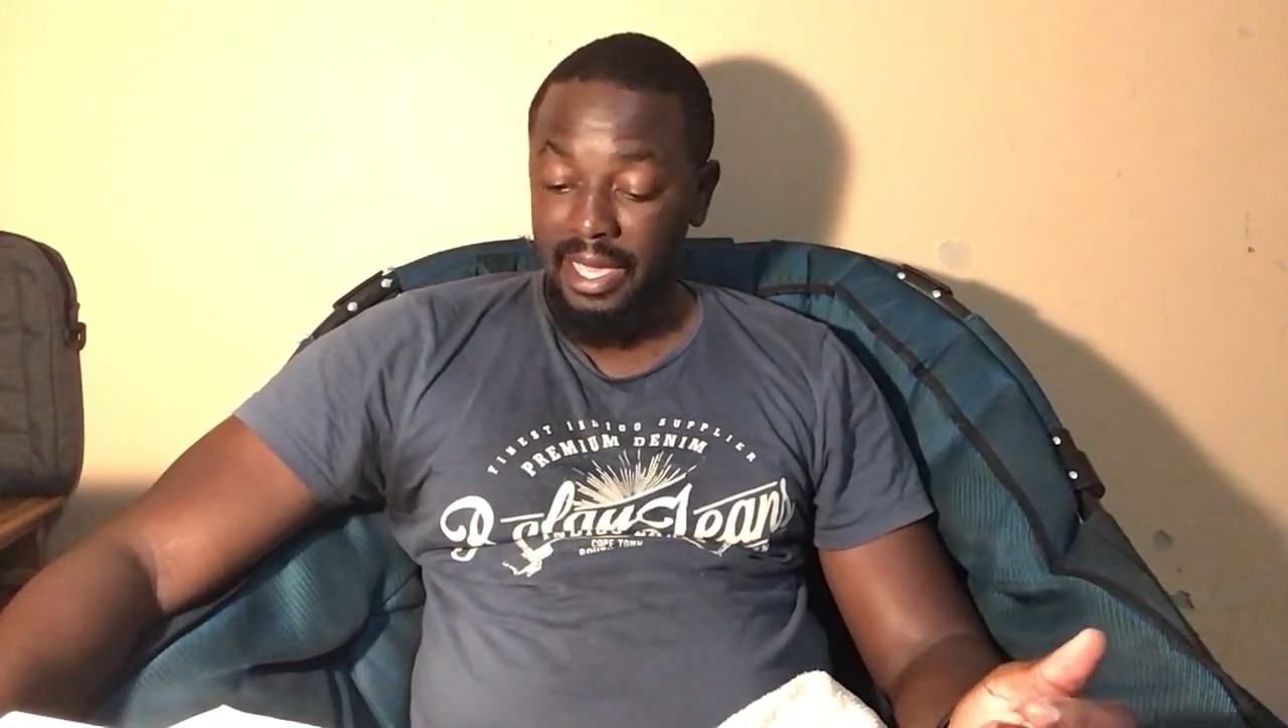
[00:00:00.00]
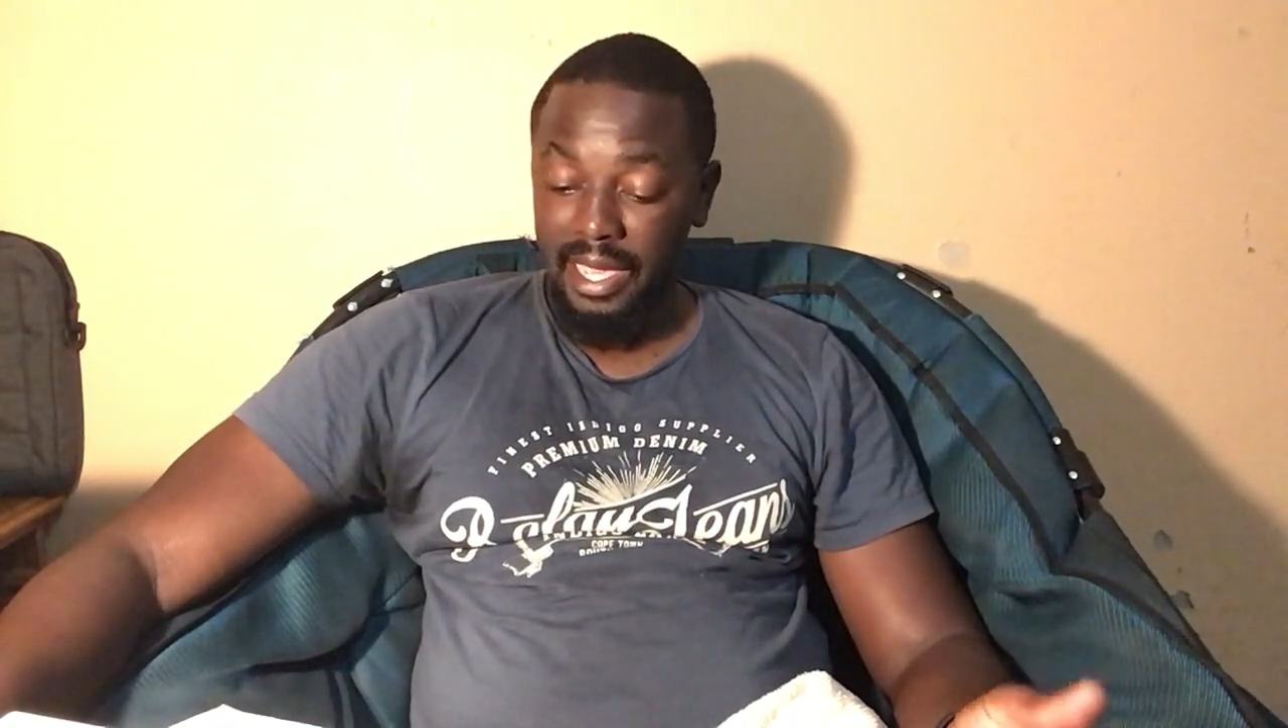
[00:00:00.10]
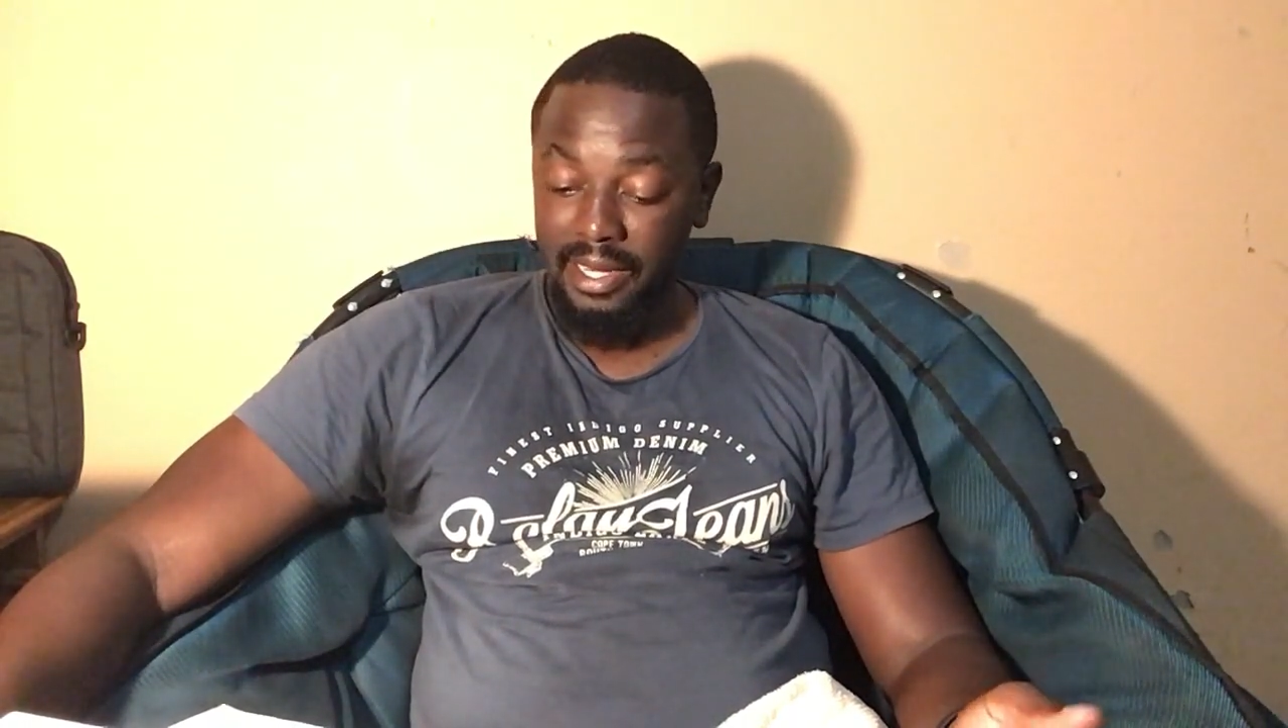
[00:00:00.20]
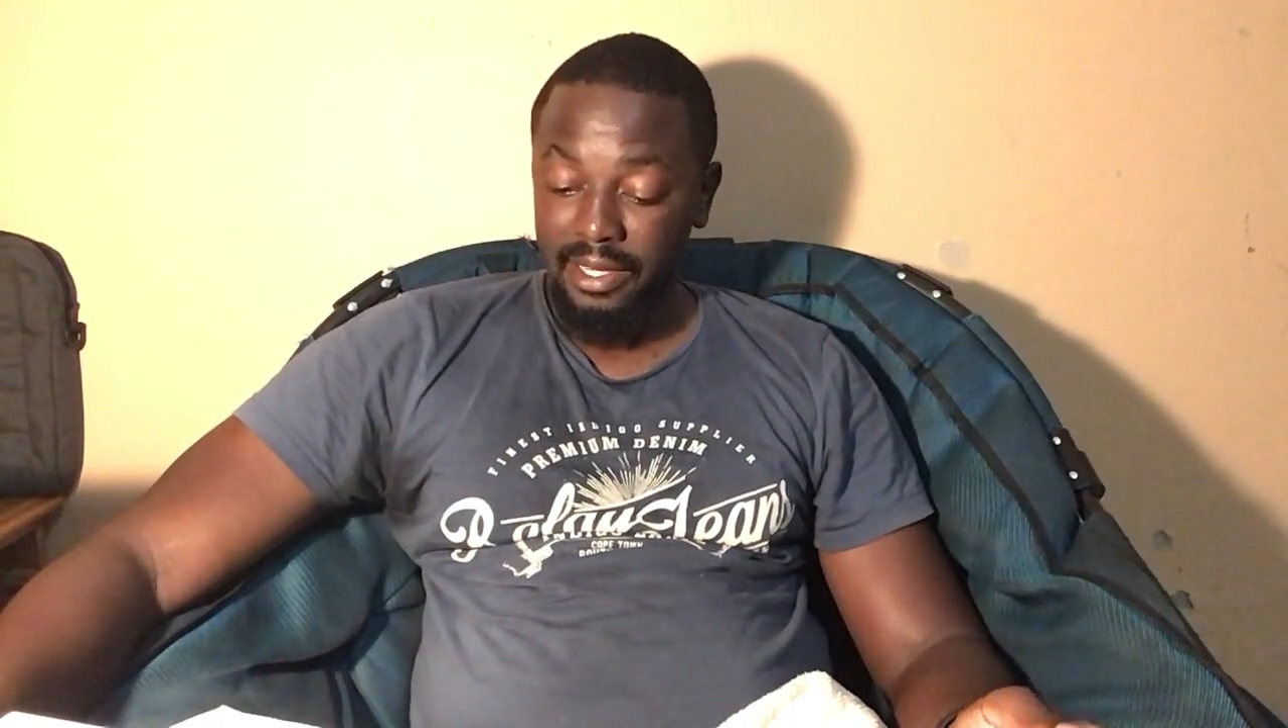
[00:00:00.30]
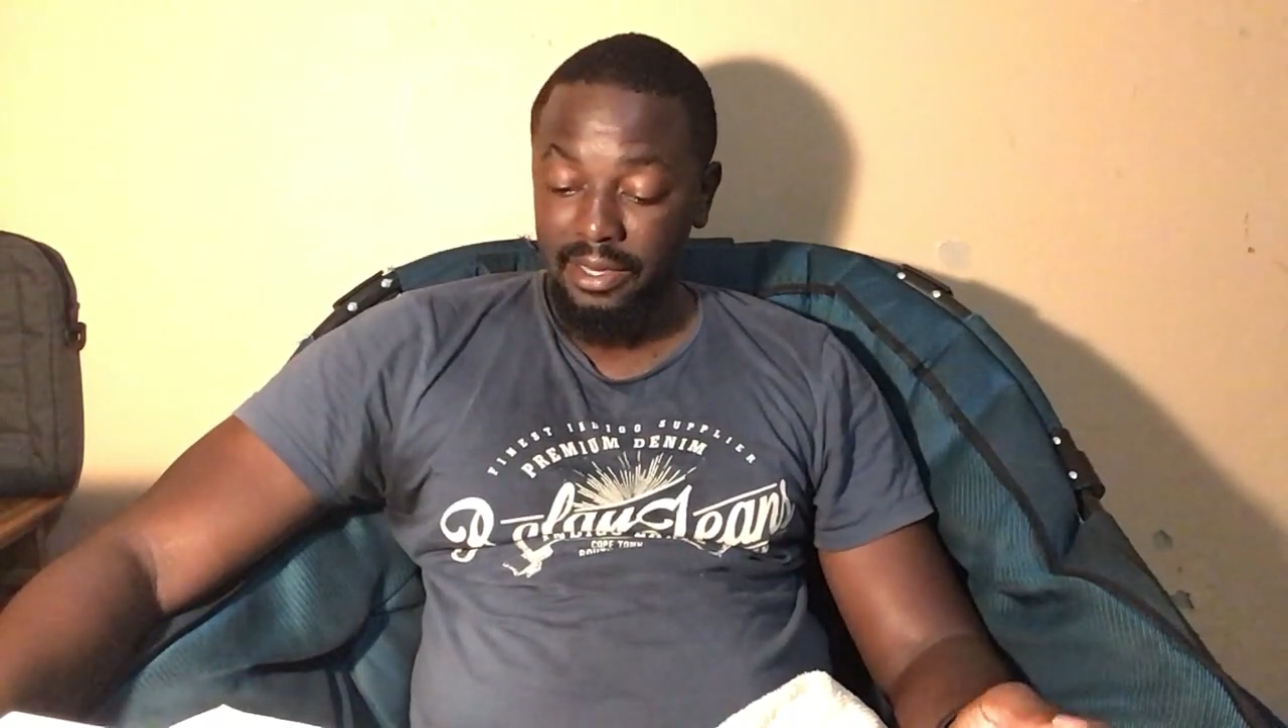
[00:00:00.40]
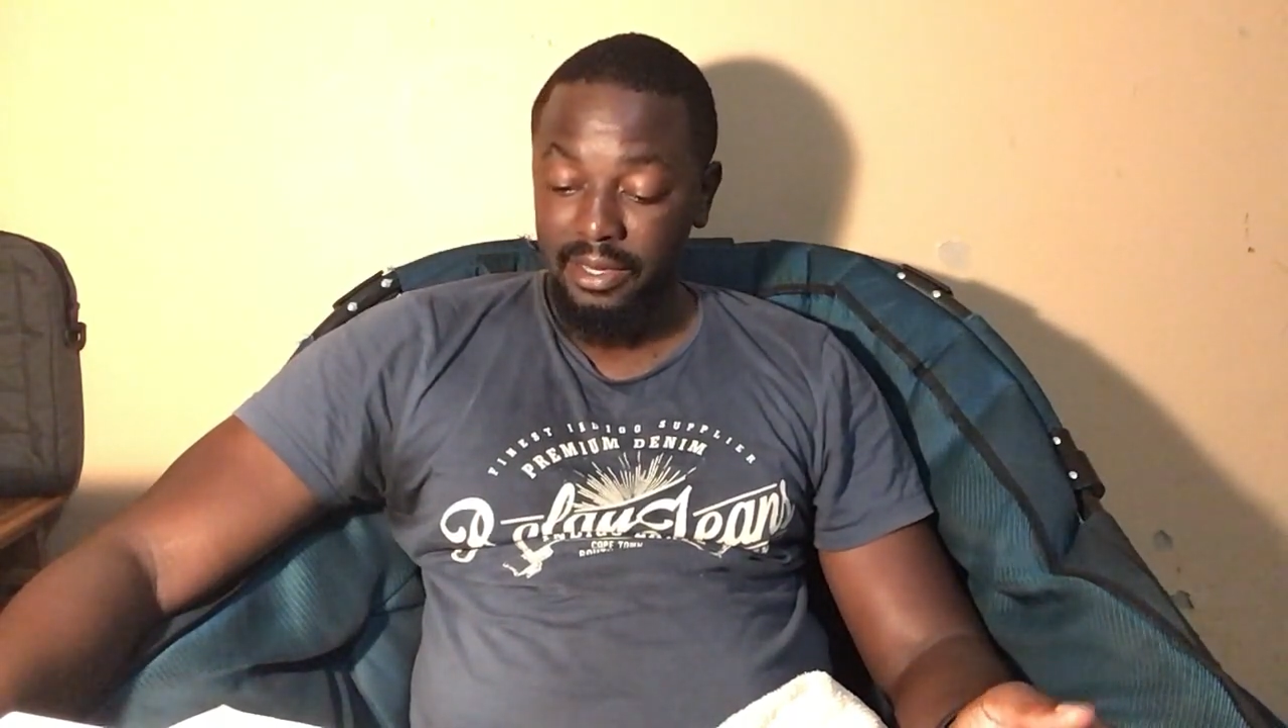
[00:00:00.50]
handle